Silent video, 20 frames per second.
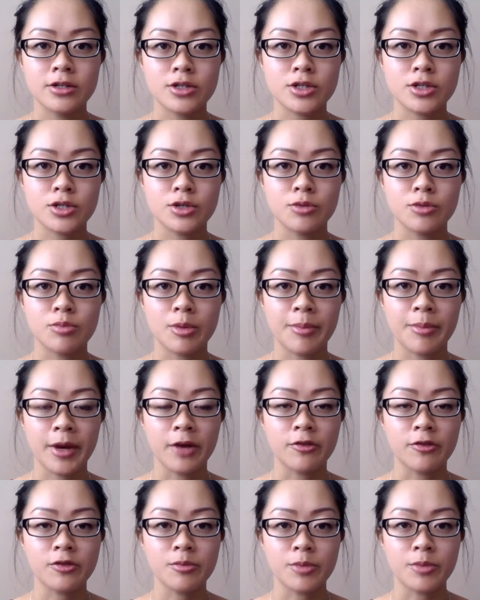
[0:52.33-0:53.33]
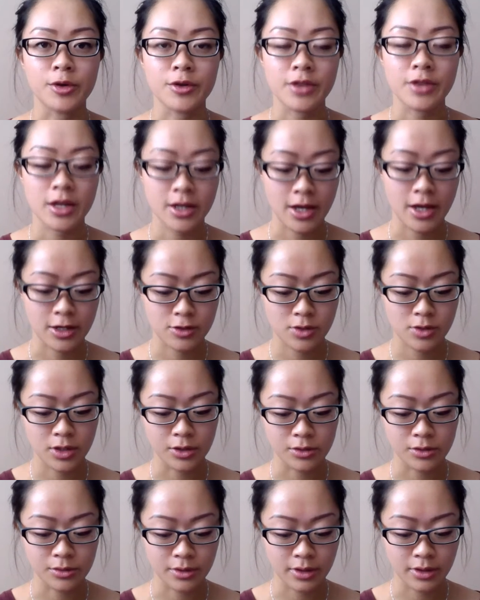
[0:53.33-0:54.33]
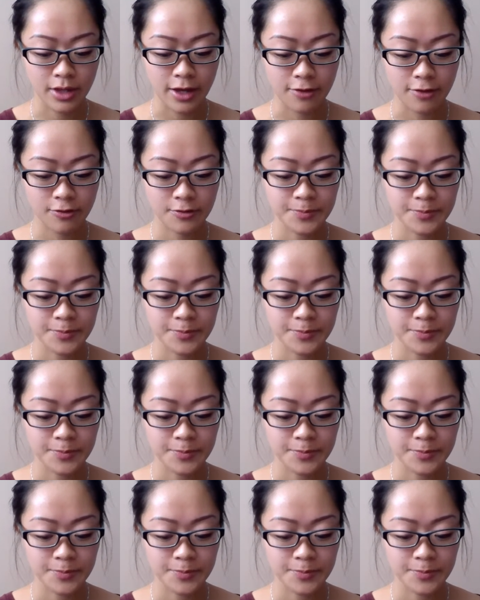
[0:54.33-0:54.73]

to prepare for birth and extrauterine life.